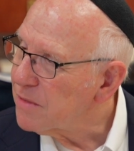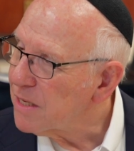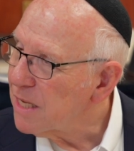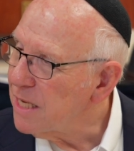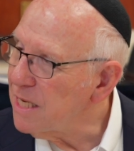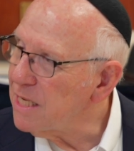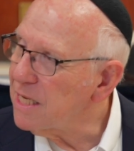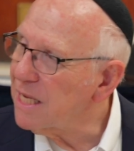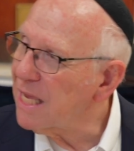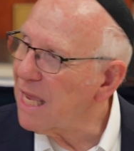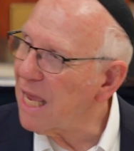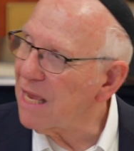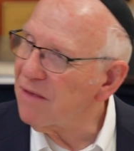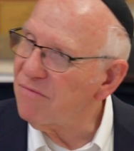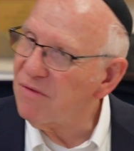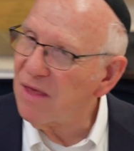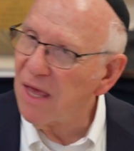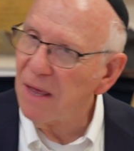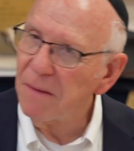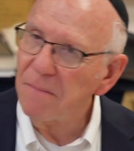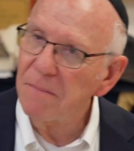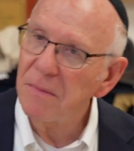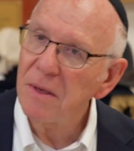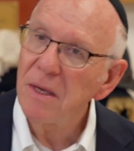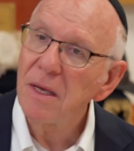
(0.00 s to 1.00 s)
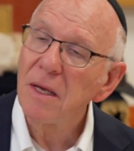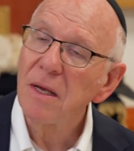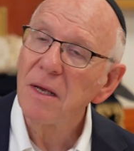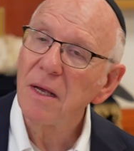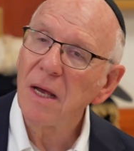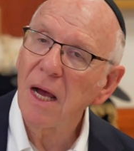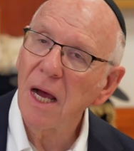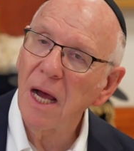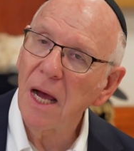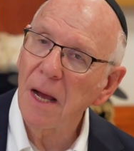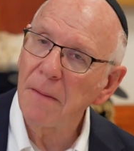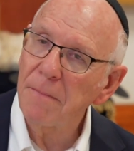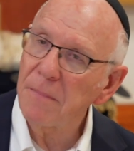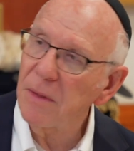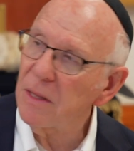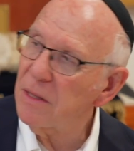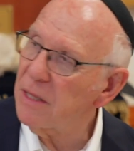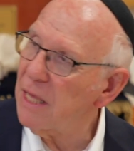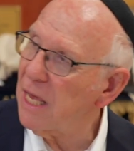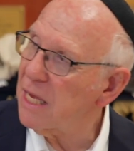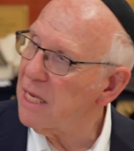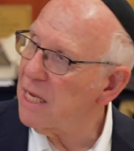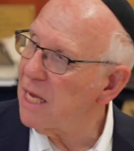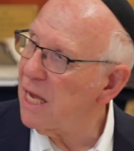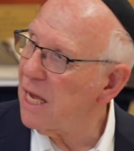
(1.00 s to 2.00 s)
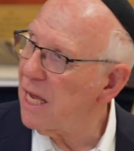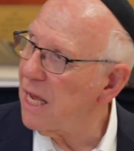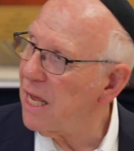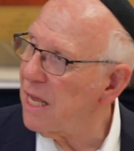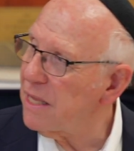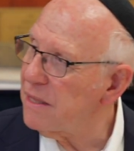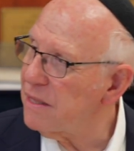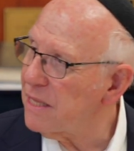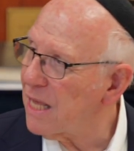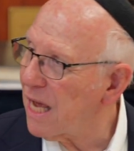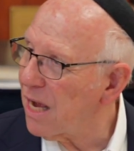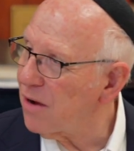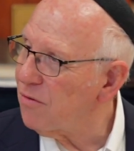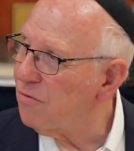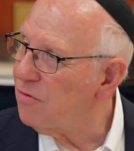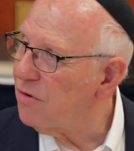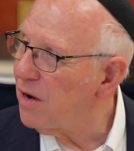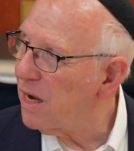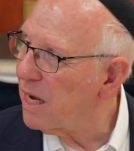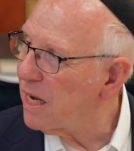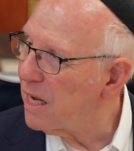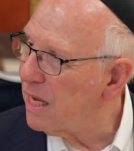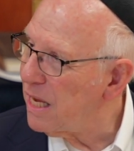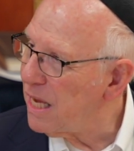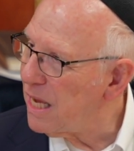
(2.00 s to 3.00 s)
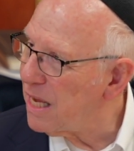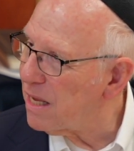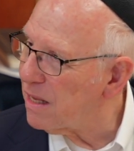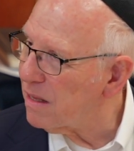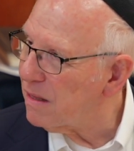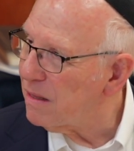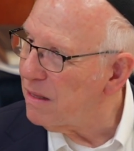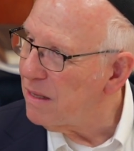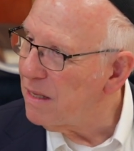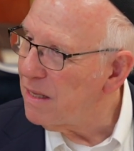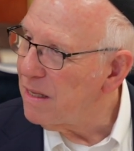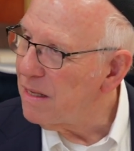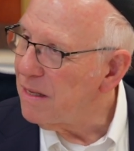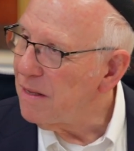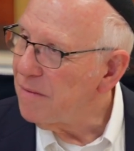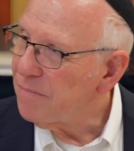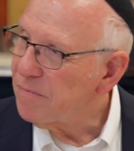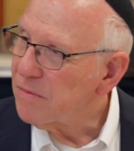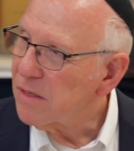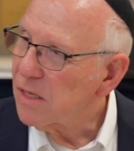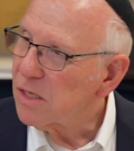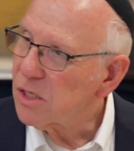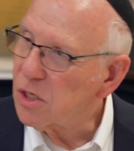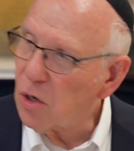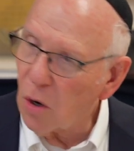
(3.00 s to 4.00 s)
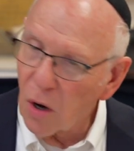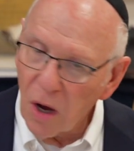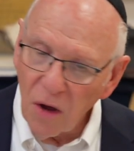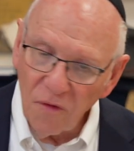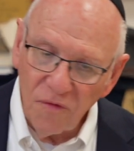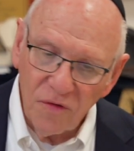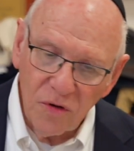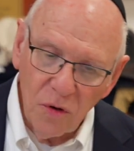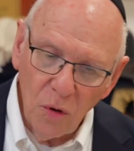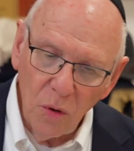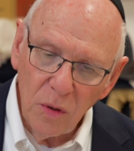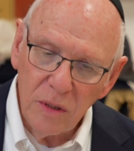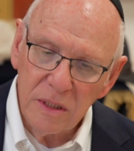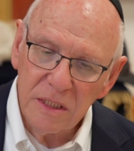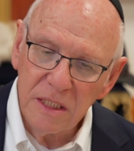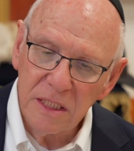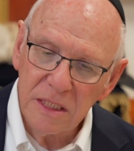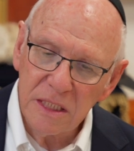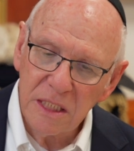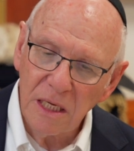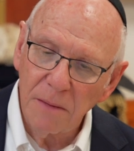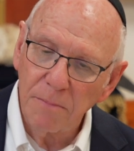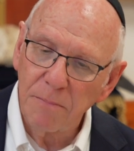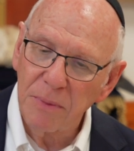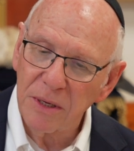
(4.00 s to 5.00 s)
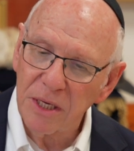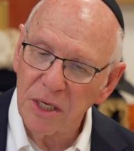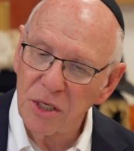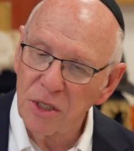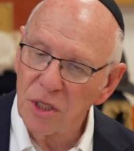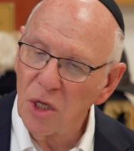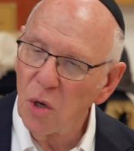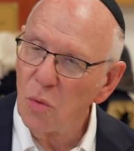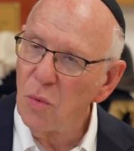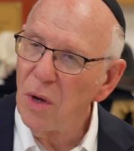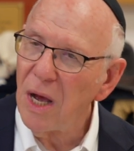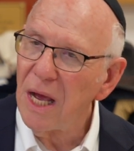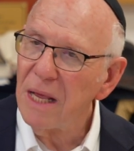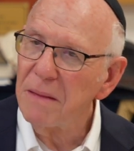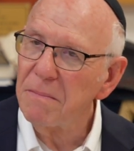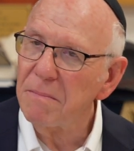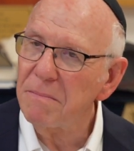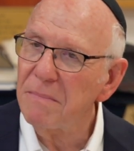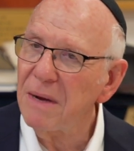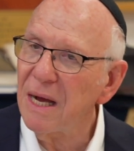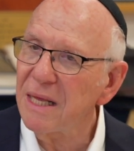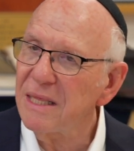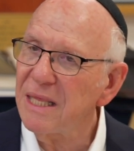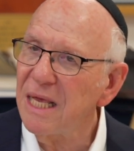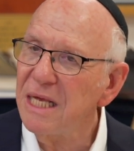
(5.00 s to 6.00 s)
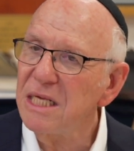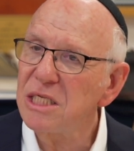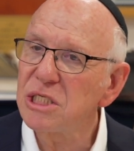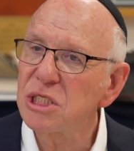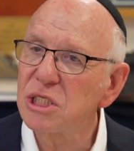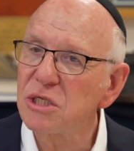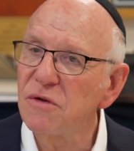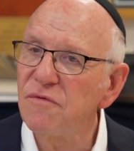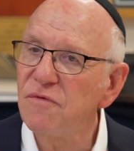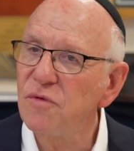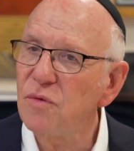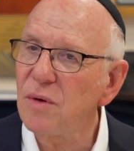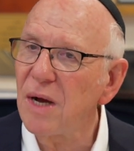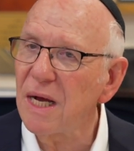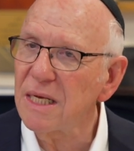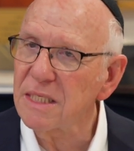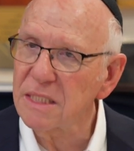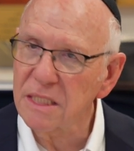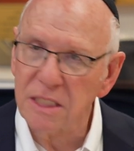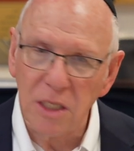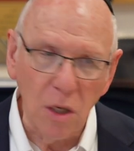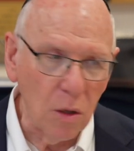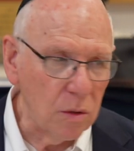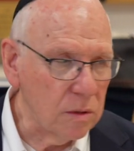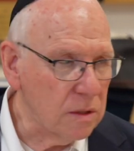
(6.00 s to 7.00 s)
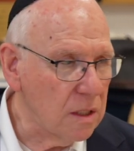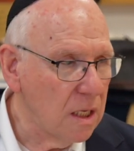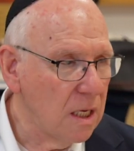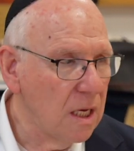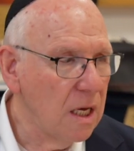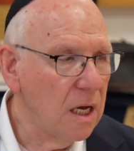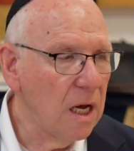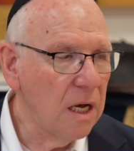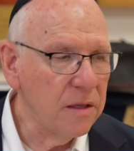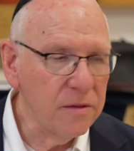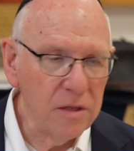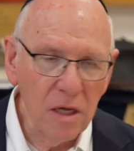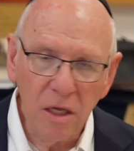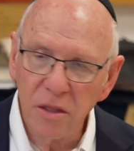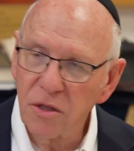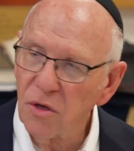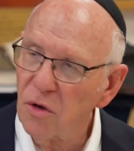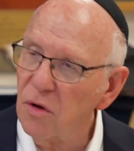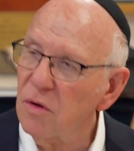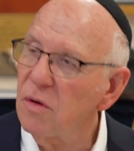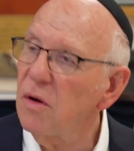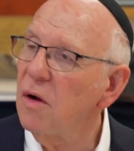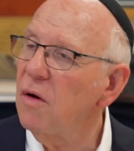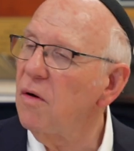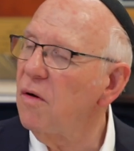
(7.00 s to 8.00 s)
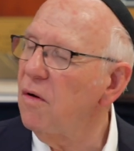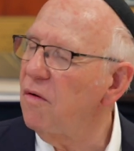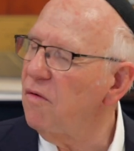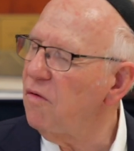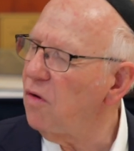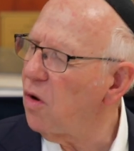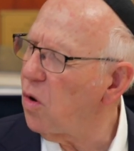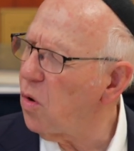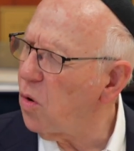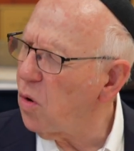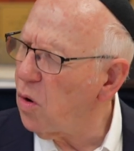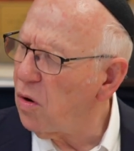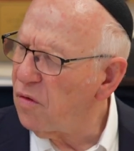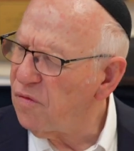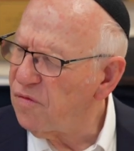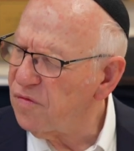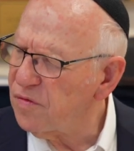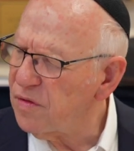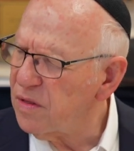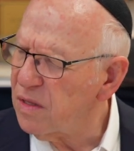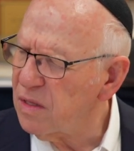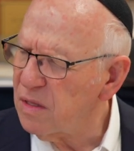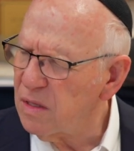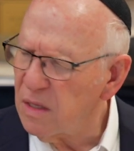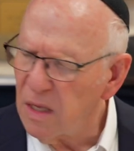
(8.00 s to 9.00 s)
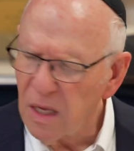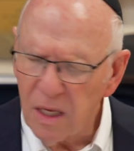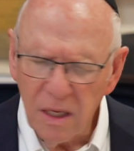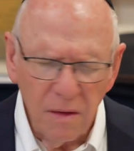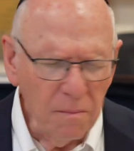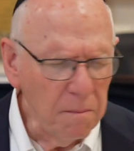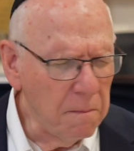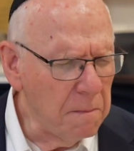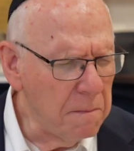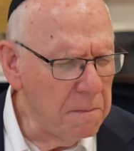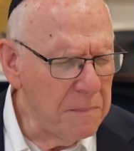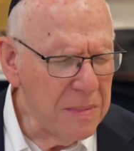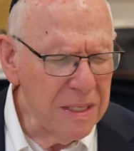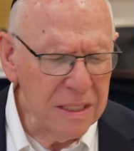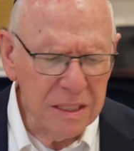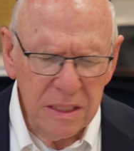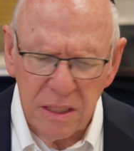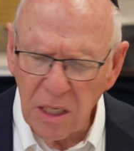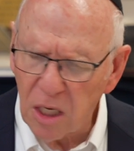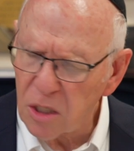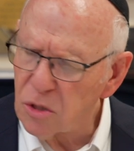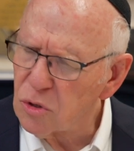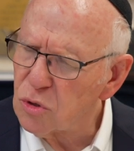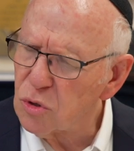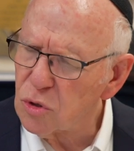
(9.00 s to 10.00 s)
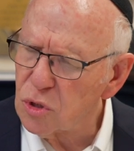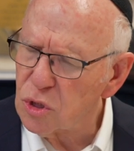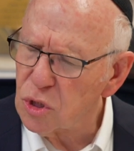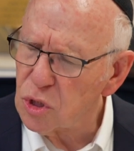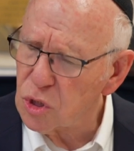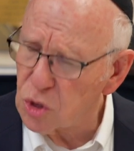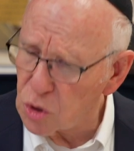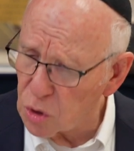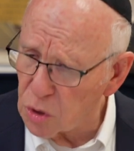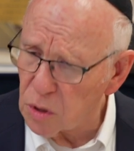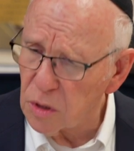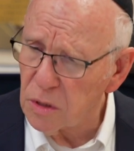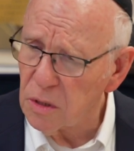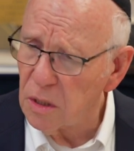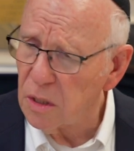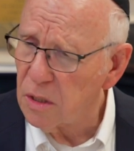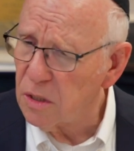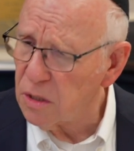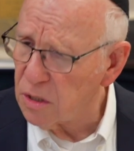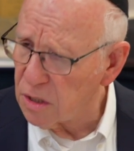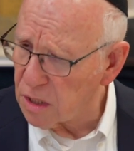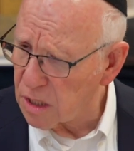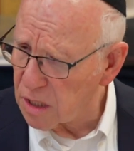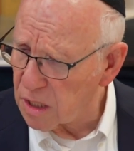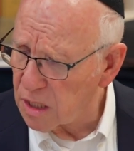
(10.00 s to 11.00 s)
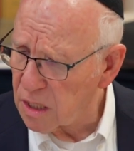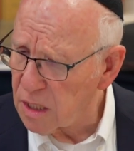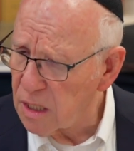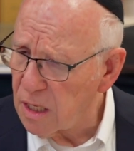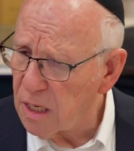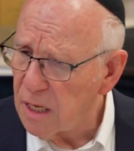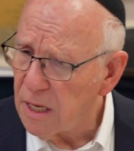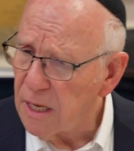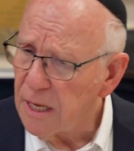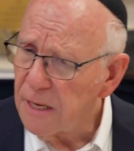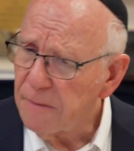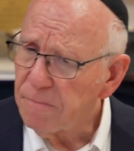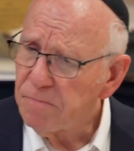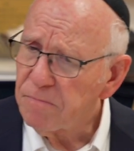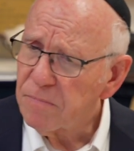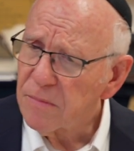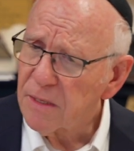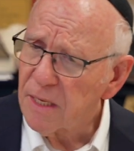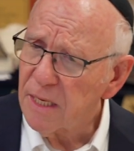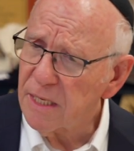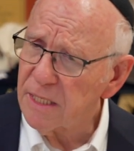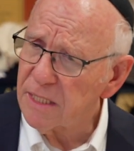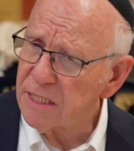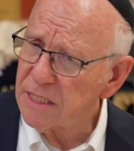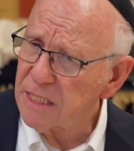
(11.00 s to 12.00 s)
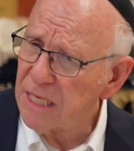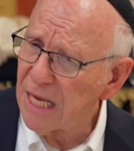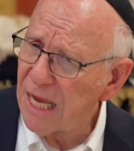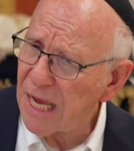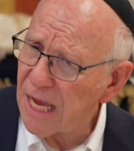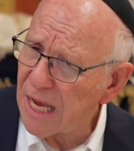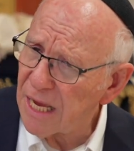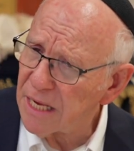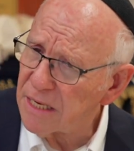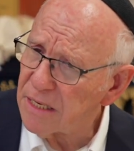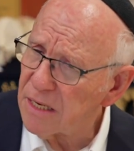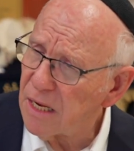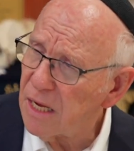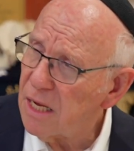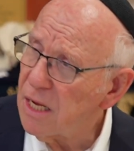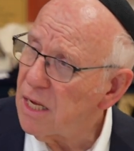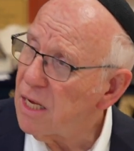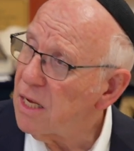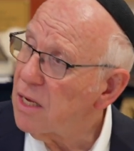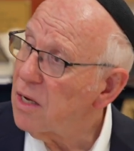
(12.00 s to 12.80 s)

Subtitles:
he gave him Leah and not Rachel. So of course he said, but you know what? Malei shivu azot, another often misunderstood thing. He said,